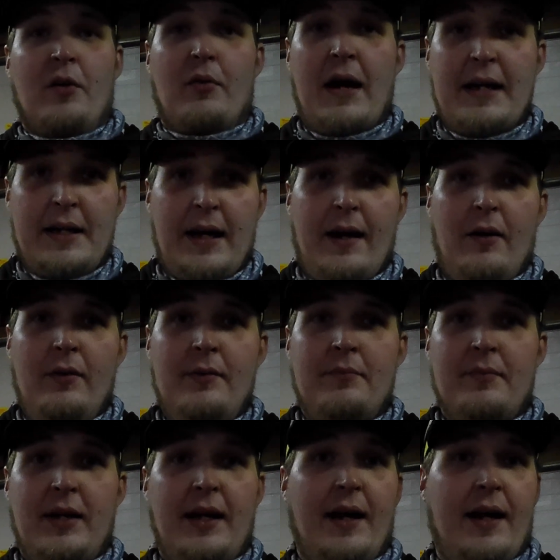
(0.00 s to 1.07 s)
Right now,
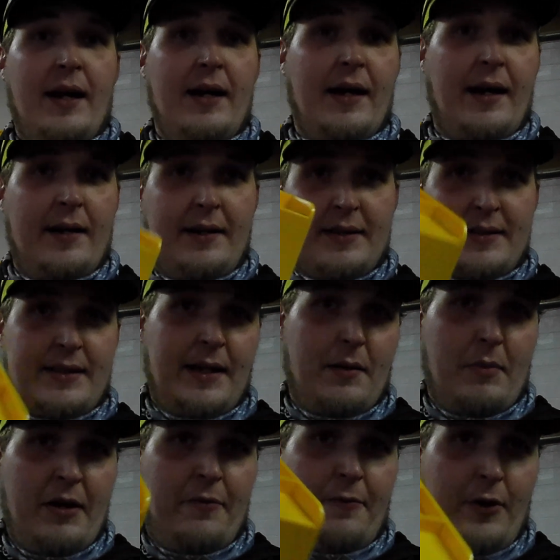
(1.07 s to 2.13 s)
instead
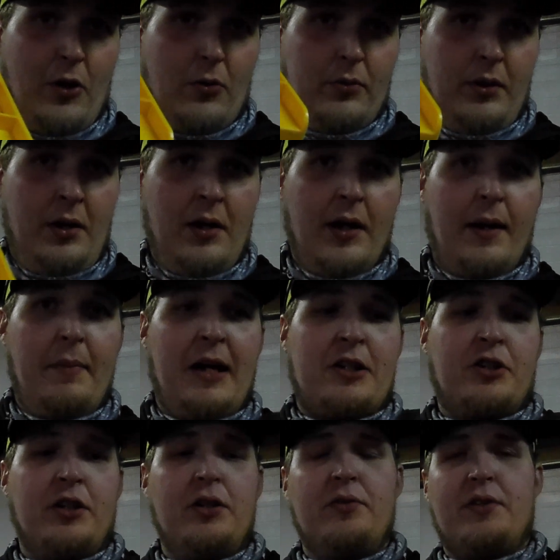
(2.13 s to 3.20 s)
of my phone, I'm
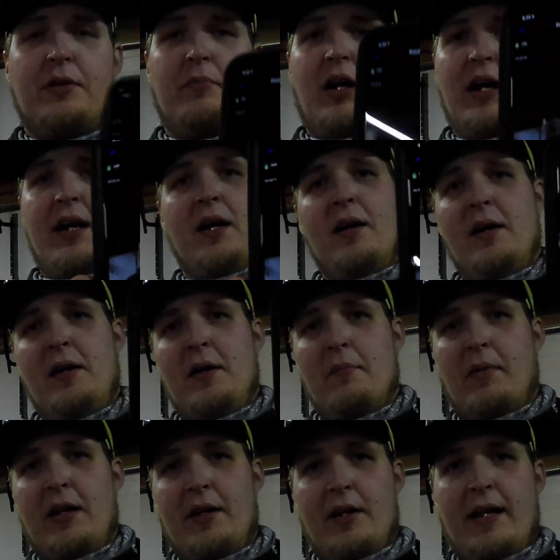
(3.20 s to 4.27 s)
actually using my
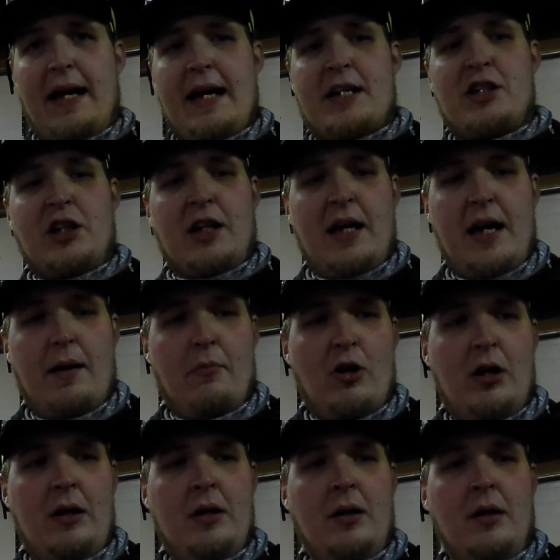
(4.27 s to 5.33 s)
little action
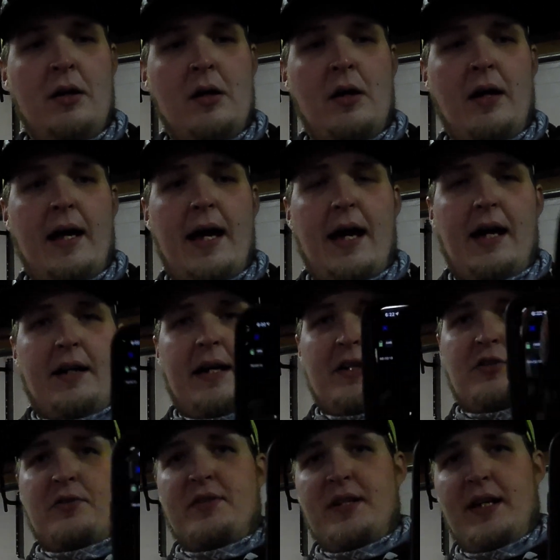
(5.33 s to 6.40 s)
camera, and
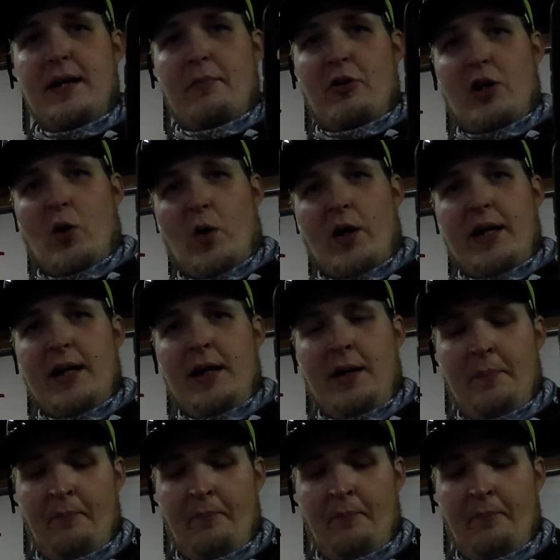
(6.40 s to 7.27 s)
as you see, I'm recording.